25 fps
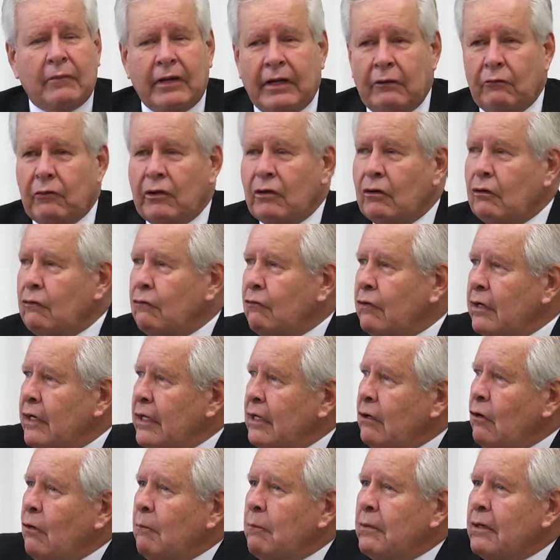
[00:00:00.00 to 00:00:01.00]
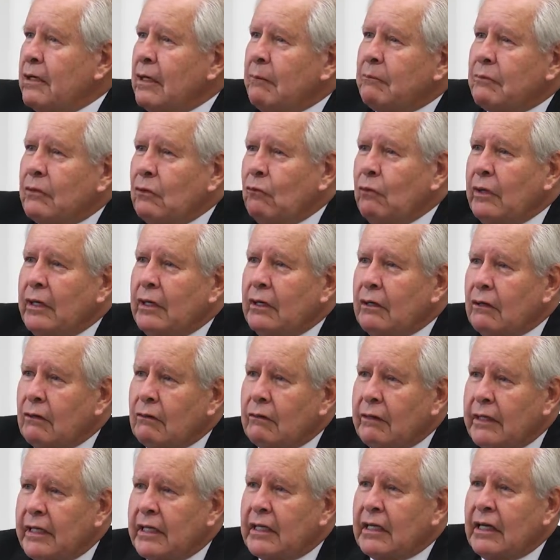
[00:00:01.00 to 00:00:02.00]
And he went over and he opened up the
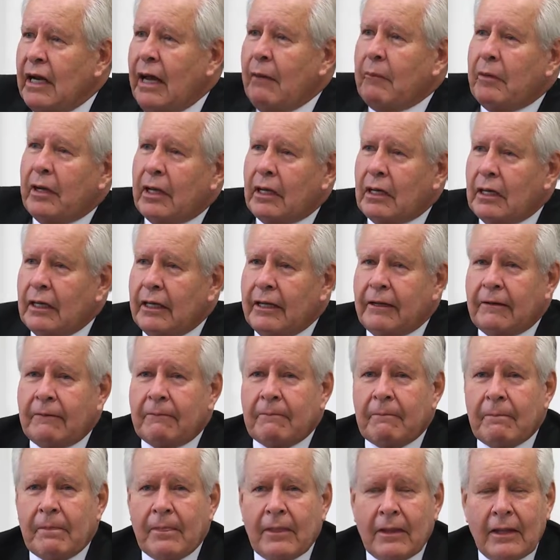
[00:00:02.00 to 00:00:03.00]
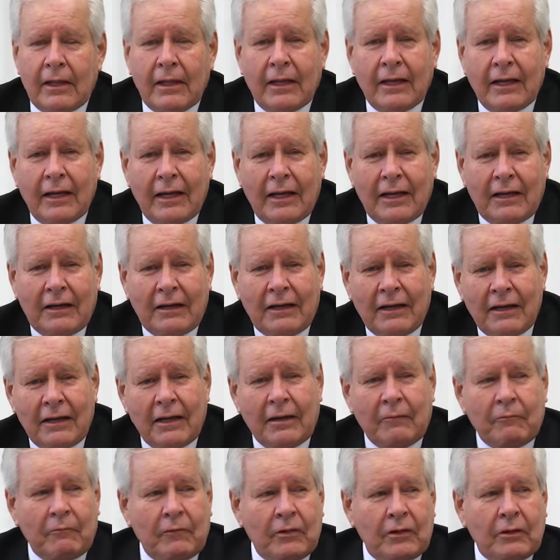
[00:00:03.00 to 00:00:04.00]
window economically. And
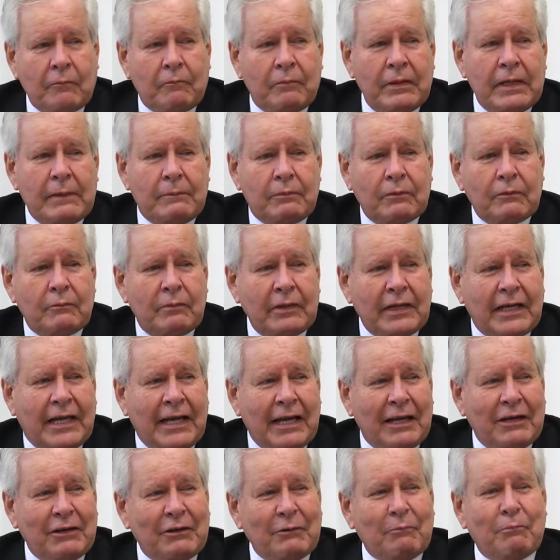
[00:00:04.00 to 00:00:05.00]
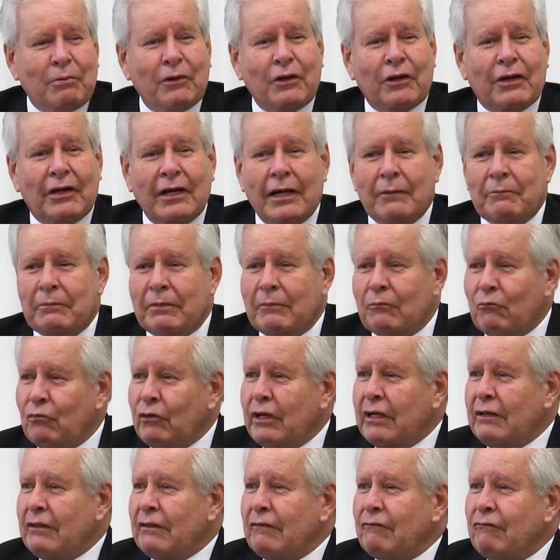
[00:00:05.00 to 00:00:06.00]
the people began to perk up and
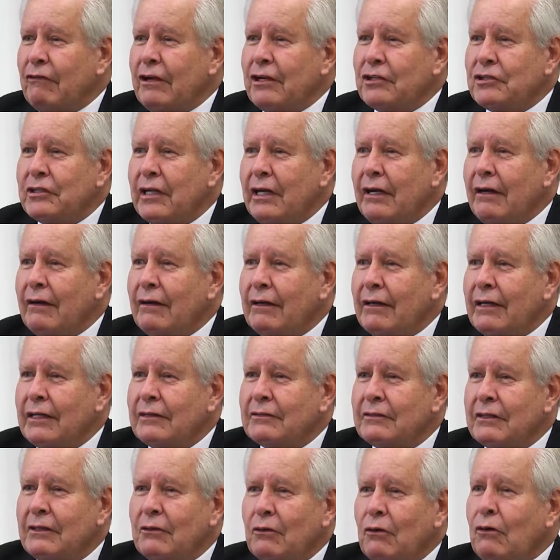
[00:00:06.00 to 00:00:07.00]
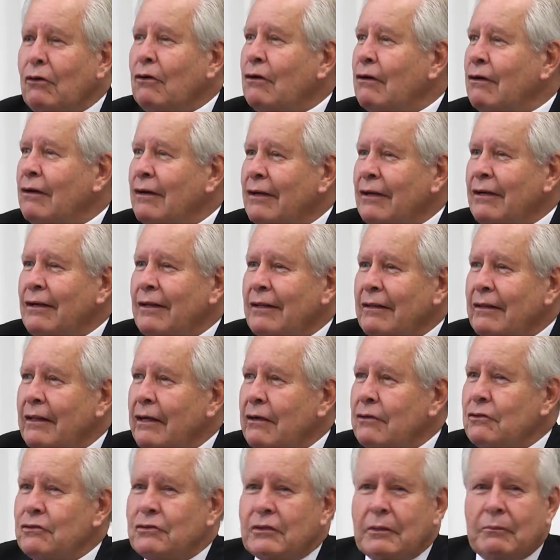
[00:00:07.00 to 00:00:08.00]
breathe the fresh air. And they said, oh,
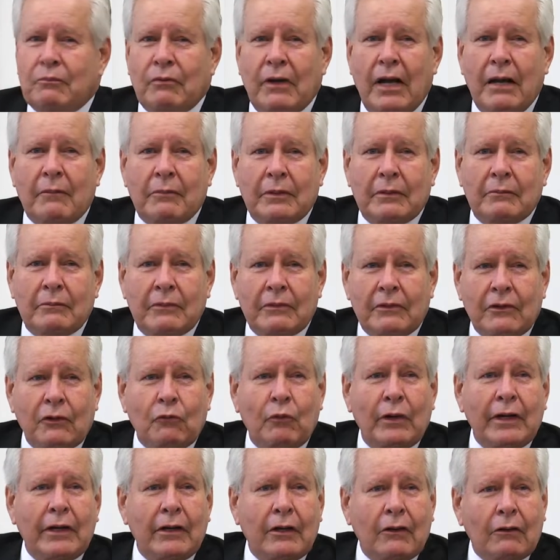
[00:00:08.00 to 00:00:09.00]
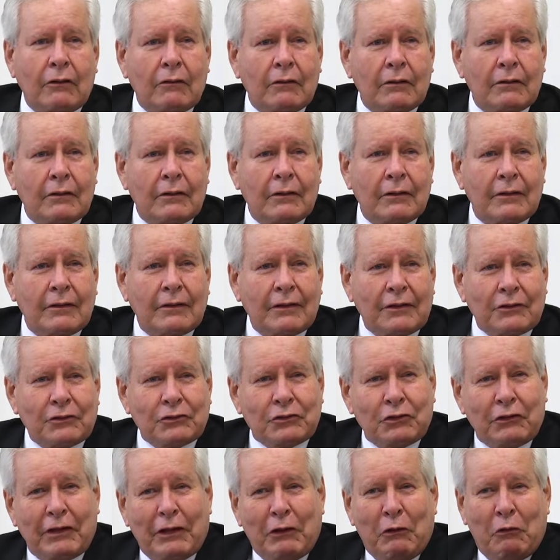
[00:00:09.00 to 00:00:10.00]
there's the problem, the window. And
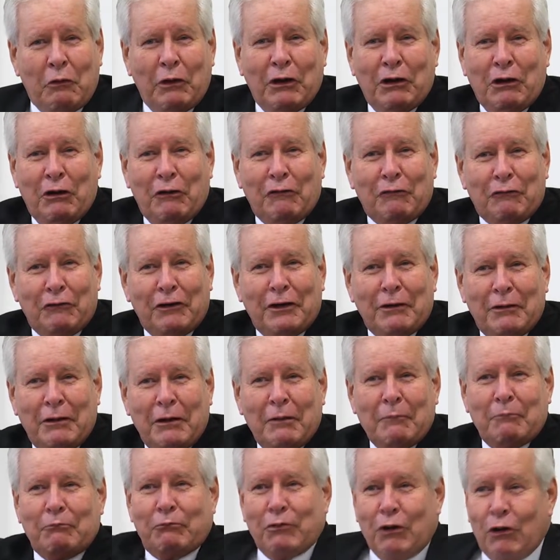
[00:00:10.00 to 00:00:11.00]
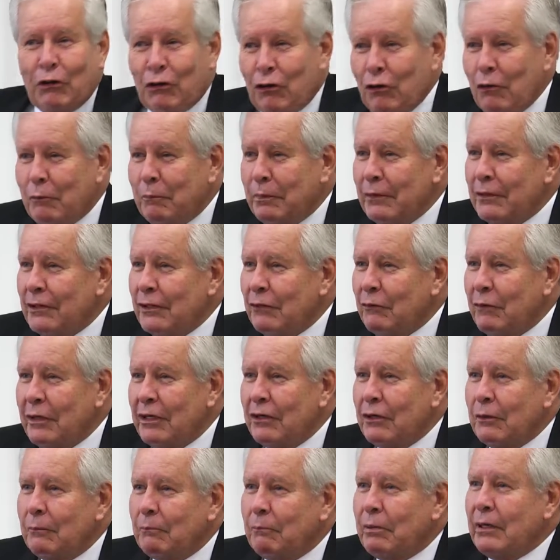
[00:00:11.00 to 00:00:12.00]
so they went over and broke open the
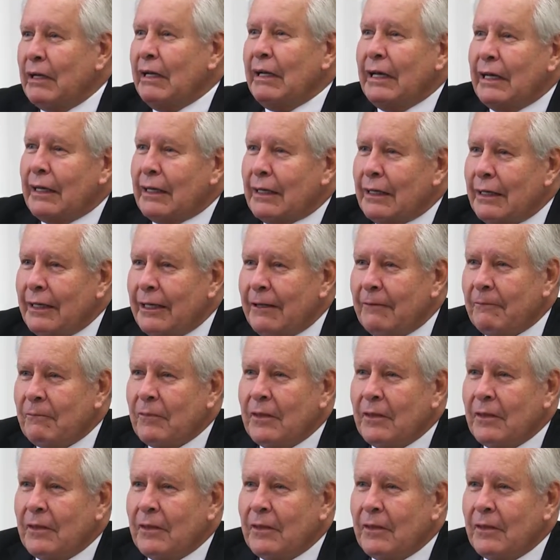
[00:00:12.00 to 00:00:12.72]
window politically.